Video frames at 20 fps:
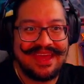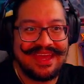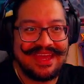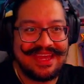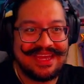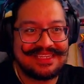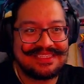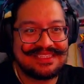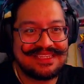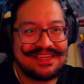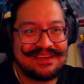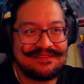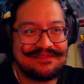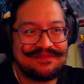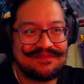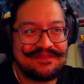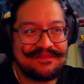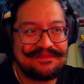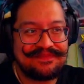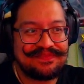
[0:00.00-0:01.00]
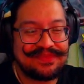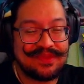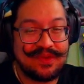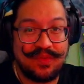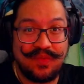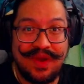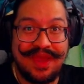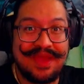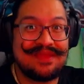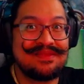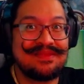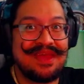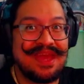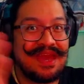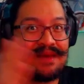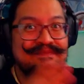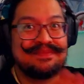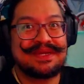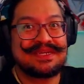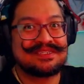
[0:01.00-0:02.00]
is if when
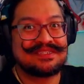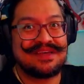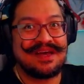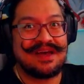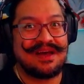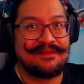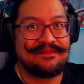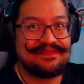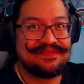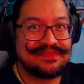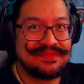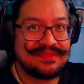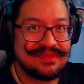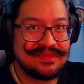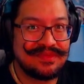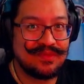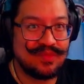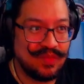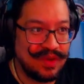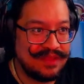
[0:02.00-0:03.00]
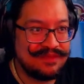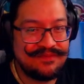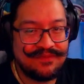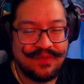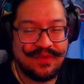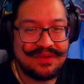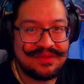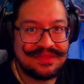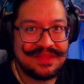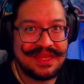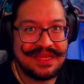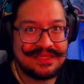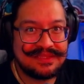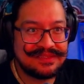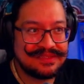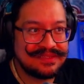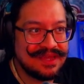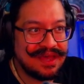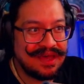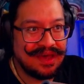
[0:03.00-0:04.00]
Epic saw when Fortnite
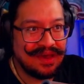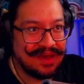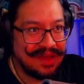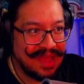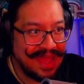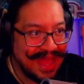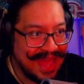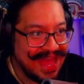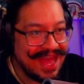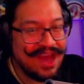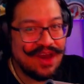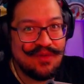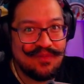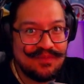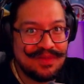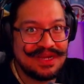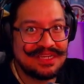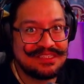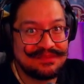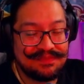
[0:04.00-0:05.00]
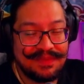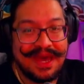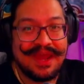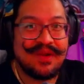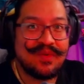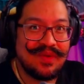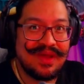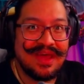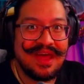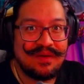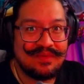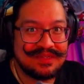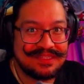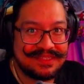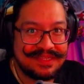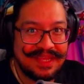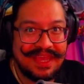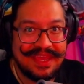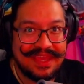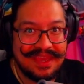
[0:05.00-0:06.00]
saw how much Battle Royale
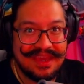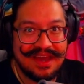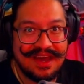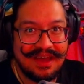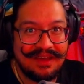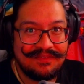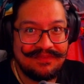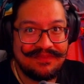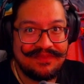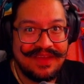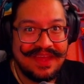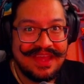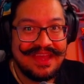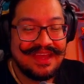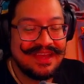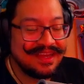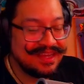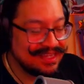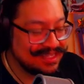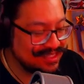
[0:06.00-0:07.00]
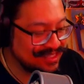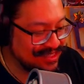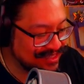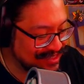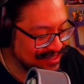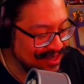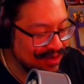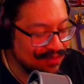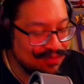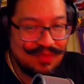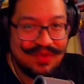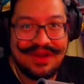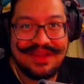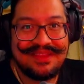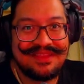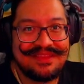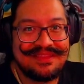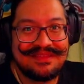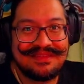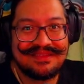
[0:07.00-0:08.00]
was taking off,
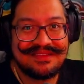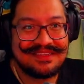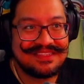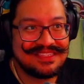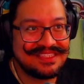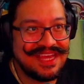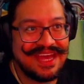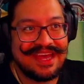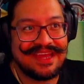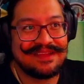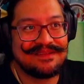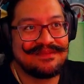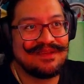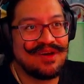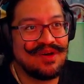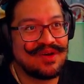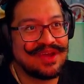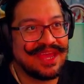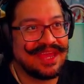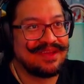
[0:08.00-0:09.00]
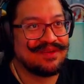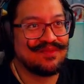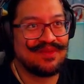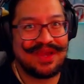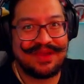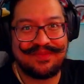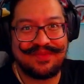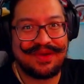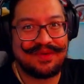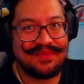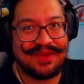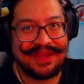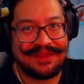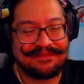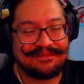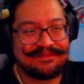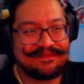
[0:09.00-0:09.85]
someone said, okay, wait, wait, wait.